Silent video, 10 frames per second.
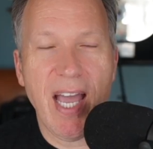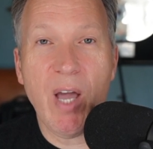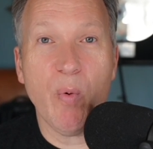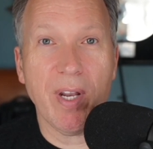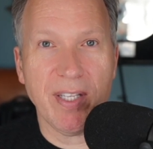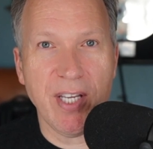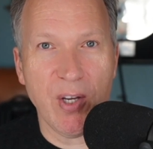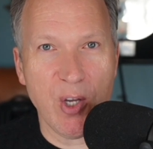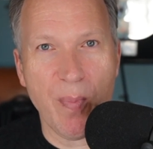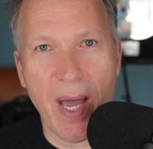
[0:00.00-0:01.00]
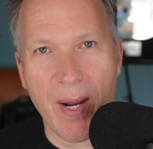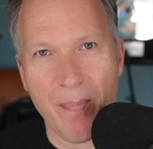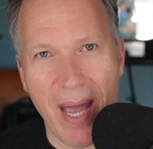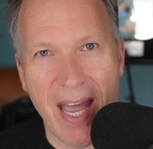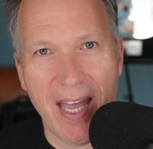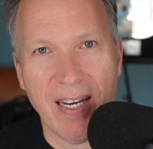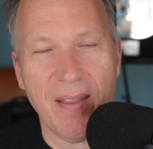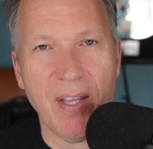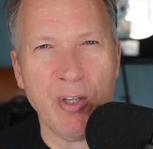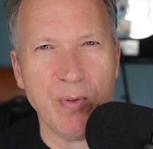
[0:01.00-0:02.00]
hey, I want to tell you about a band,
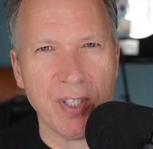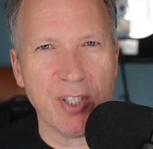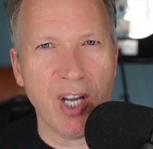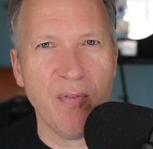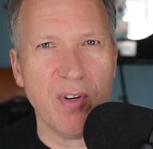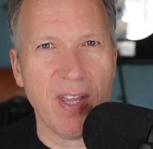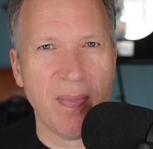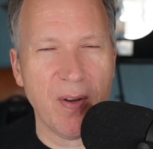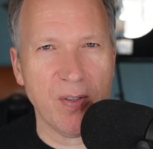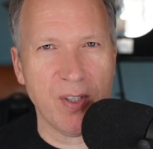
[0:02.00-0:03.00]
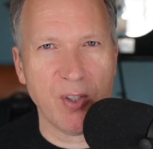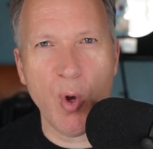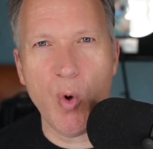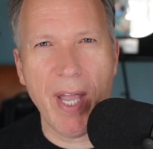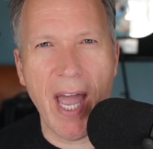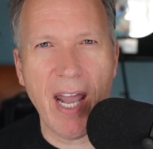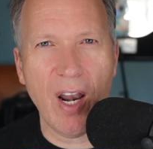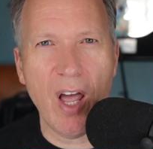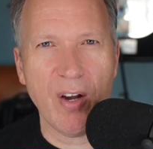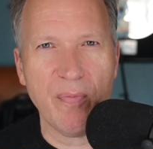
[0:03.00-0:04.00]
and then you discover that there's this whole
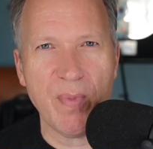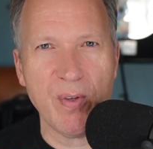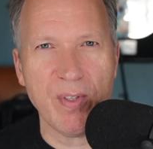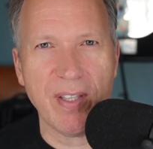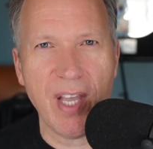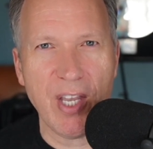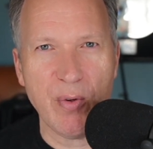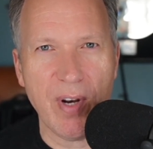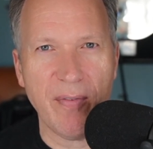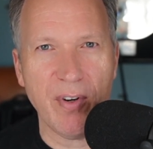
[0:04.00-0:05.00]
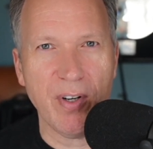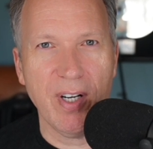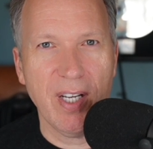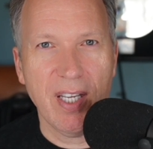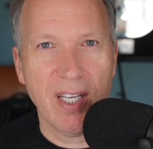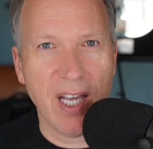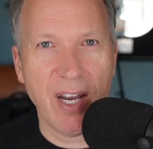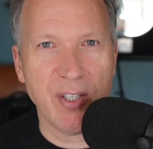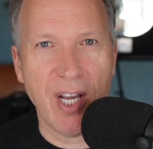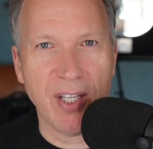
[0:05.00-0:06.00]
catalog of music that you never
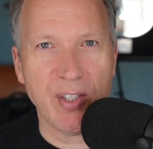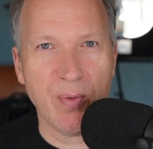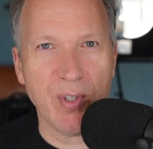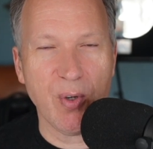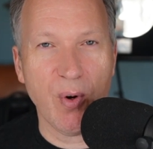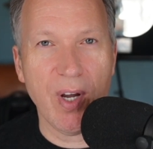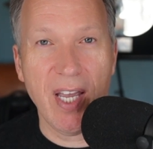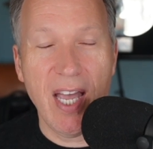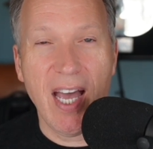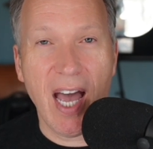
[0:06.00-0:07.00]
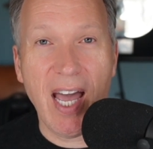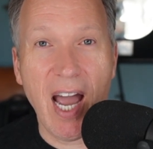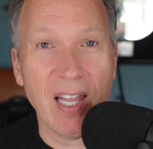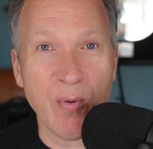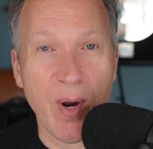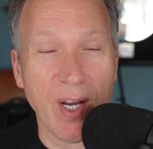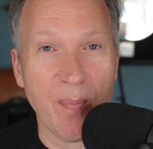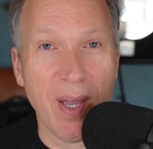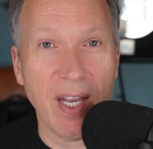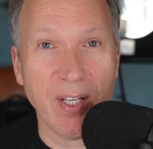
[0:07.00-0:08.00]
got a chance to enjoy. I highly
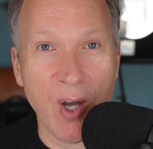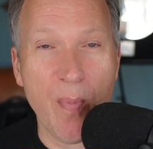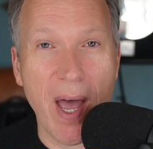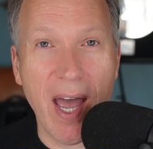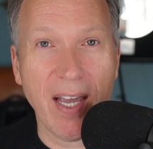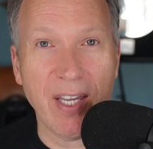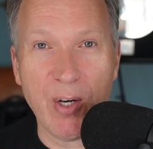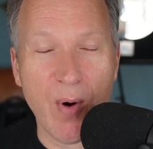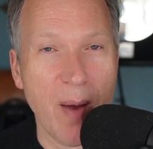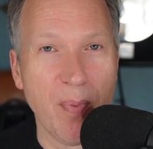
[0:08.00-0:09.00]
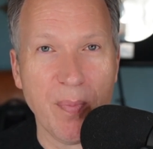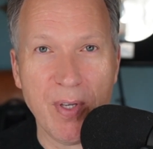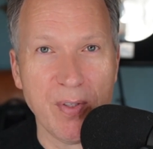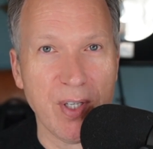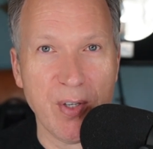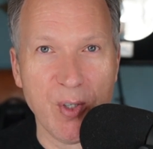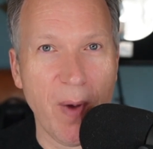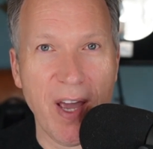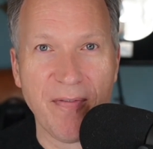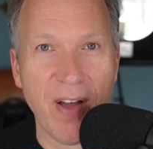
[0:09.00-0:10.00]
recommend go back in your Apple Music, your
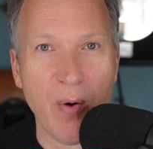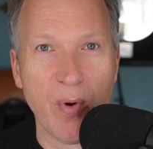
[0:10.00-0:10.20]
Spotify,